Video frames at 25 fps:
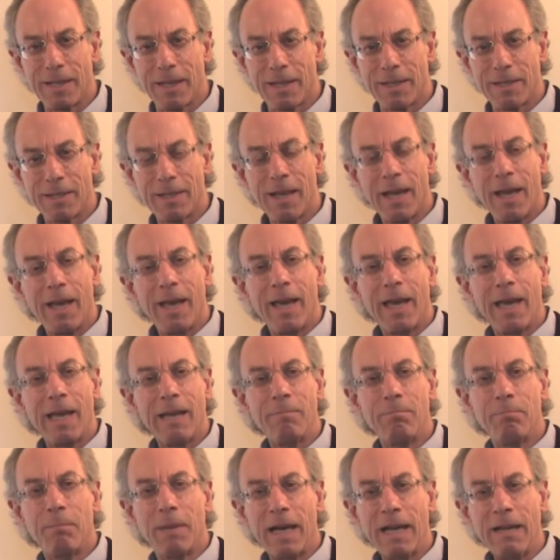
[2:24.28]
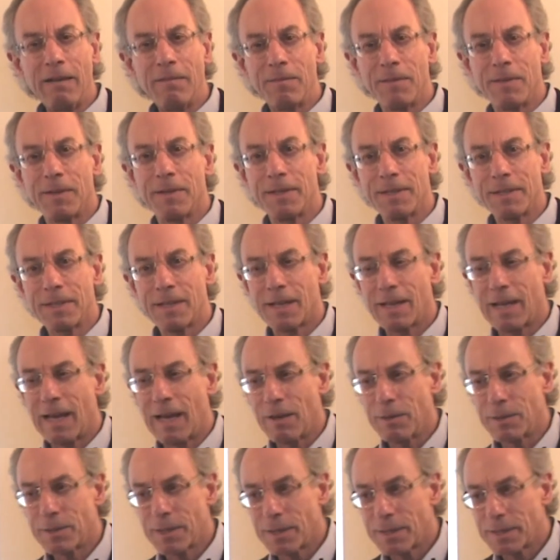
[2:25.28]
things, and mindfulness
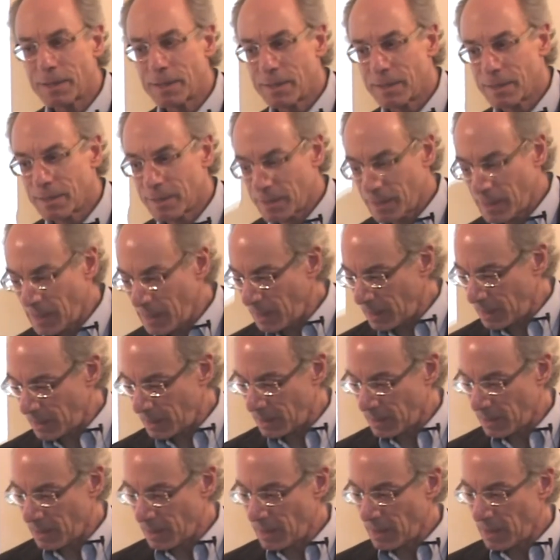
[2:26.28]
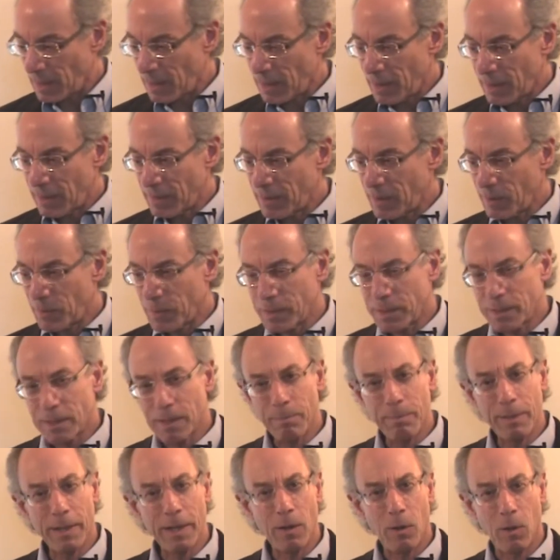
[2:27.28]
allows us to see that we're
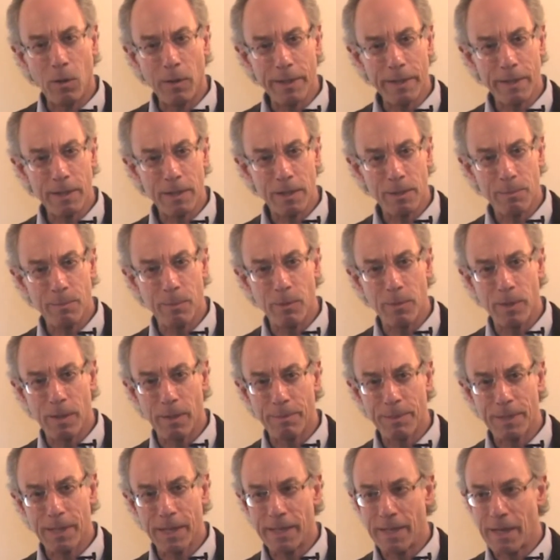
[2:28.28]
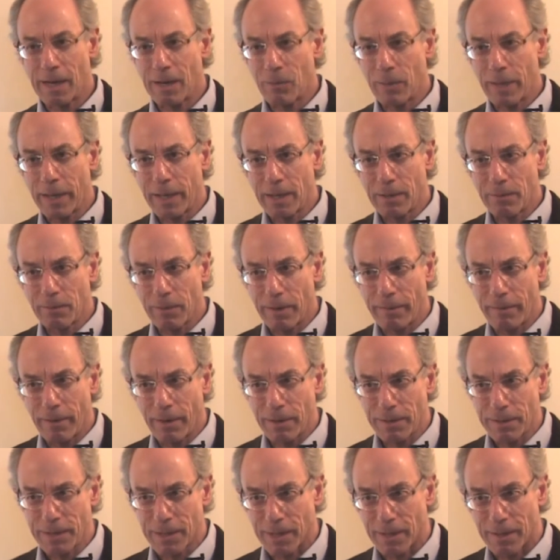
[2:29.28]
simply holding the spoon upside down. We can
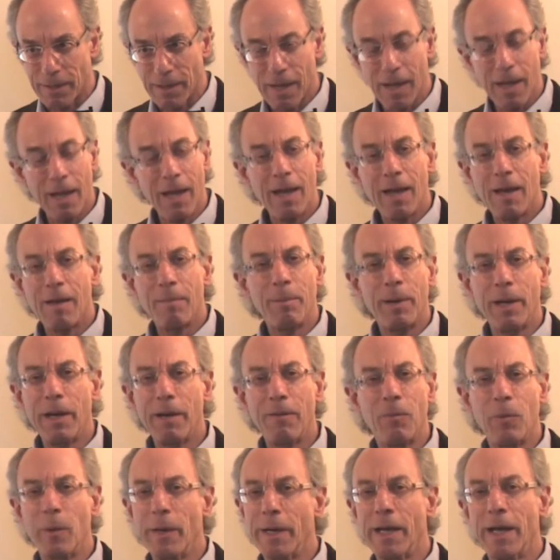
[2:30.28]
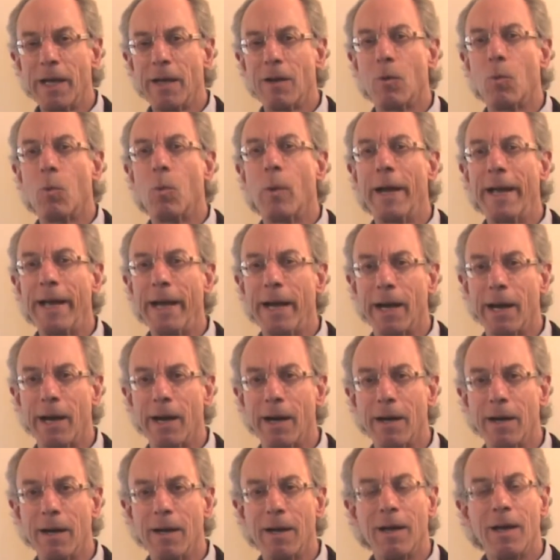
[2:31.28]
reverse it. But if we're not
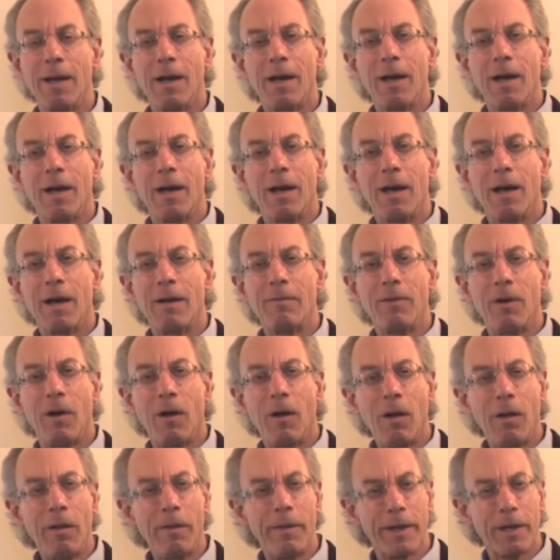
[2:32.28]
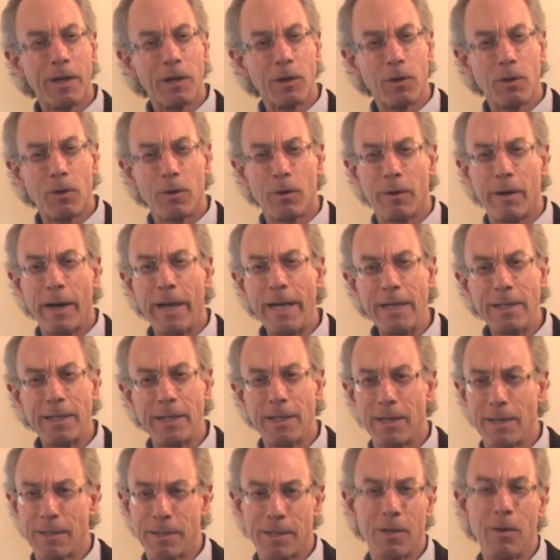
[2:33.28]
aware of all the
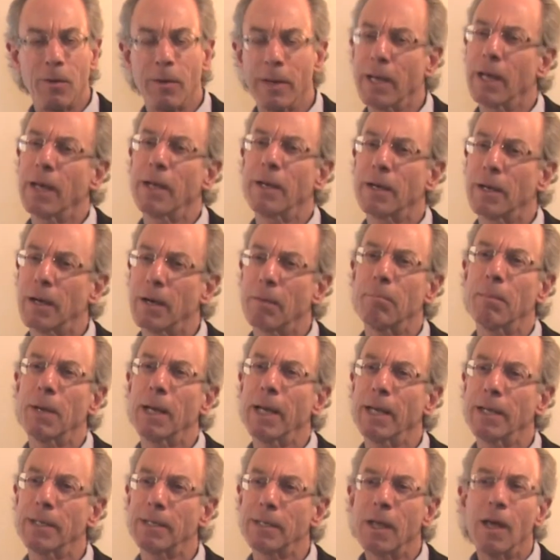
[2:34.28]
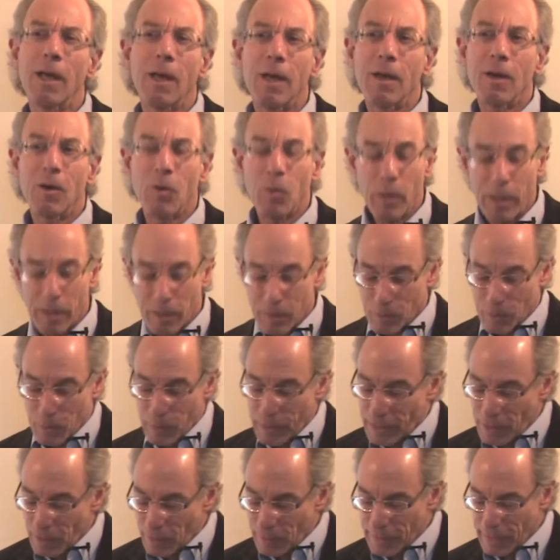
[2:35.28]
craziness going on in our minds,
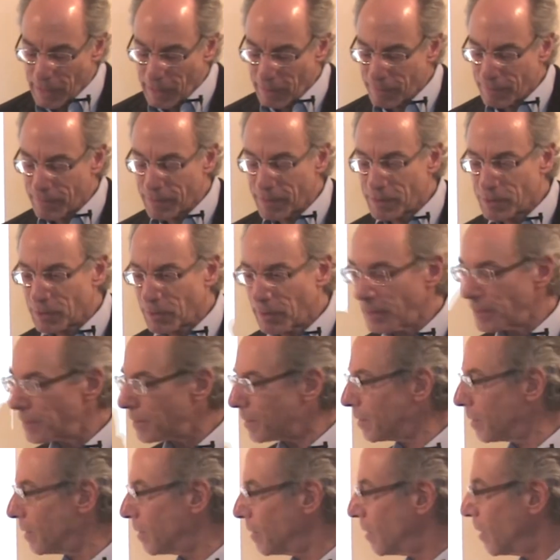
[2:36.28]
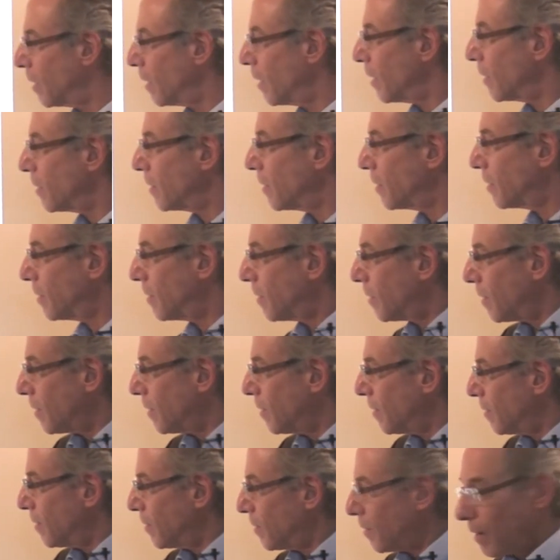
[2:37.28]
we don't have the choice to
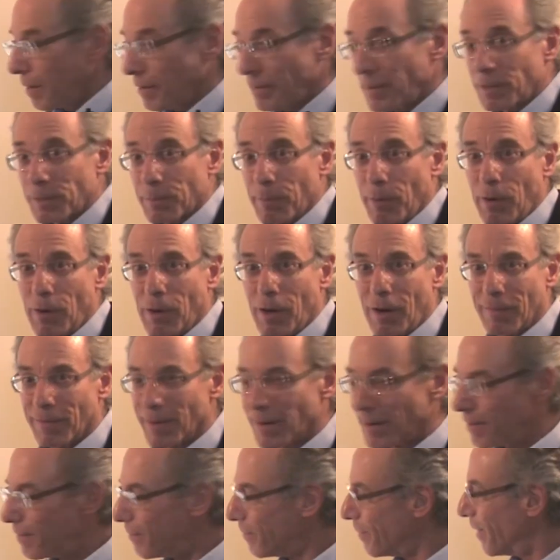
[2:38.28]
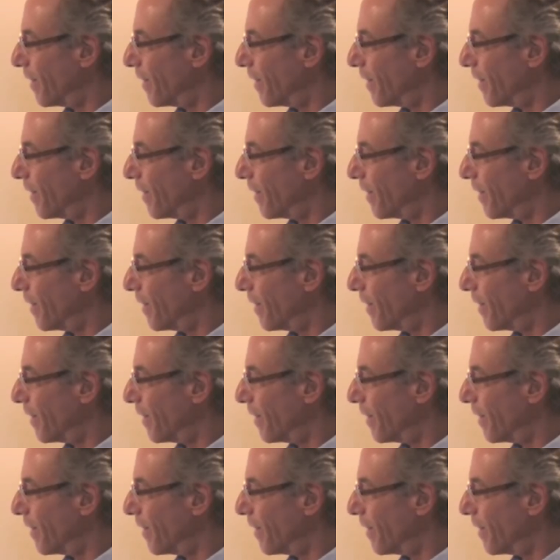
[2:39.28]
turn the spoon over.